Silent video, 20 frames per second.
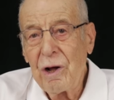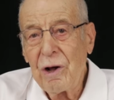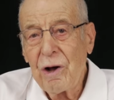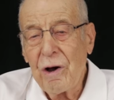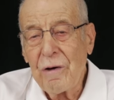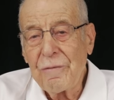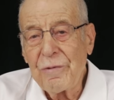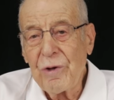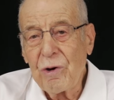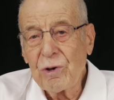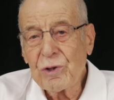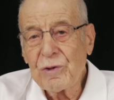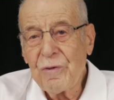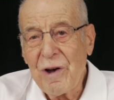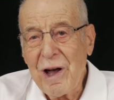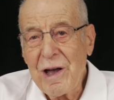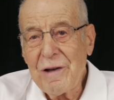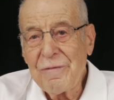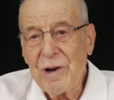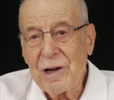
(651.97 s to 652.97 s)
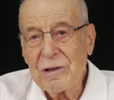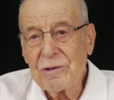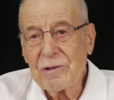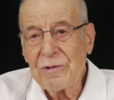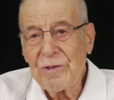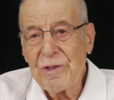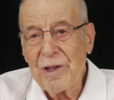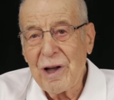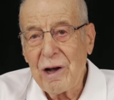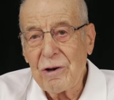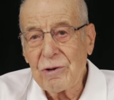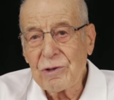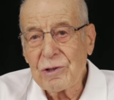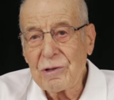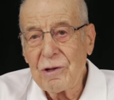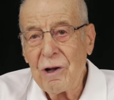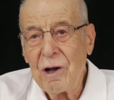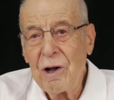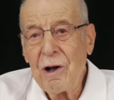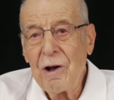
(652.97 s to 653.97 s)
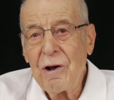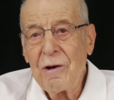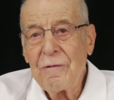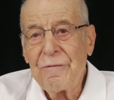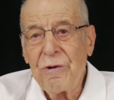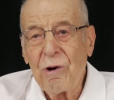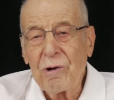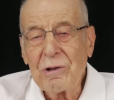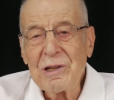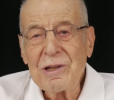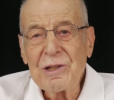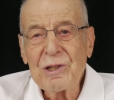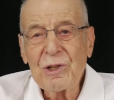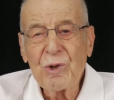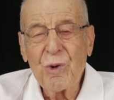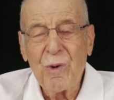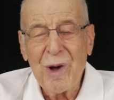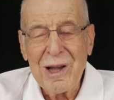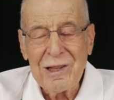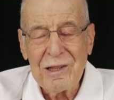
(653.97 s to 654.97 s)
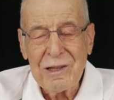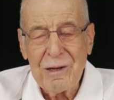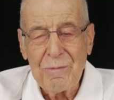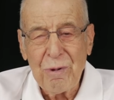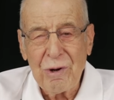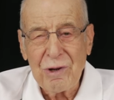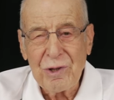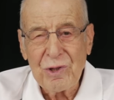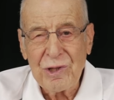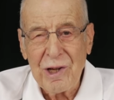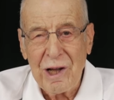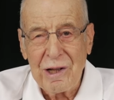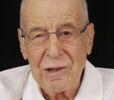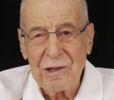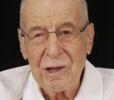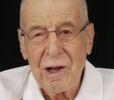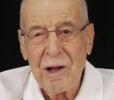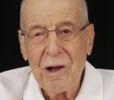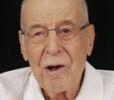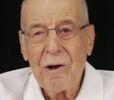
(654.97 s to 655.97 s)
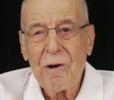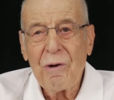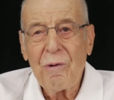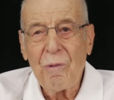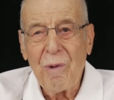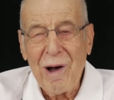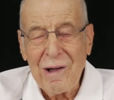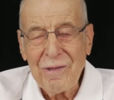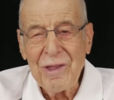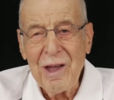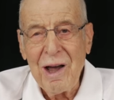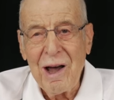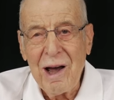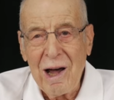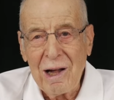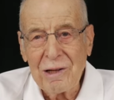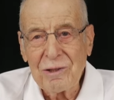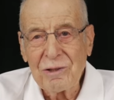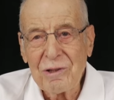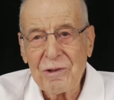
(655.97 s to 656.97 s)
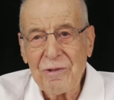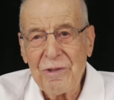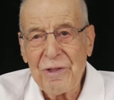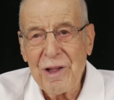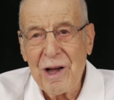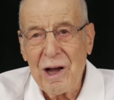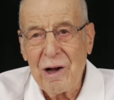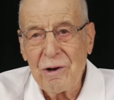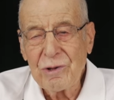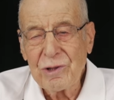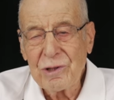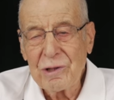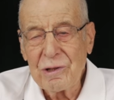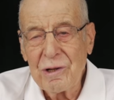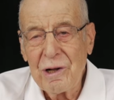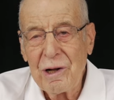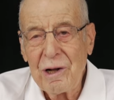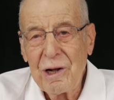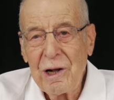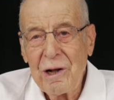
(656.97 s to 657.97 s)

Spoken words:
Of those 500,000, fully 20%, 100,000